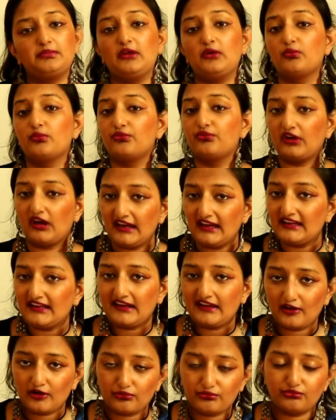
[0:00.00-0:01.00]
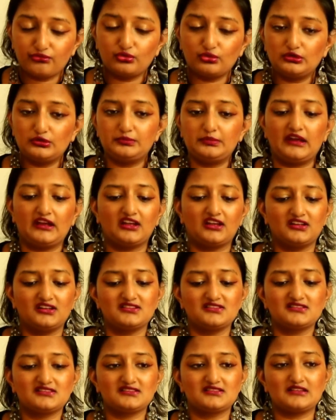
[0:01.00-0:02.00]
be very careful,
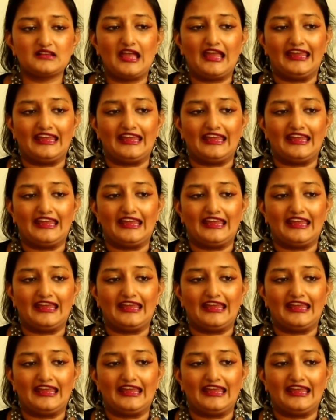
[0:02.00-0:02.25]
because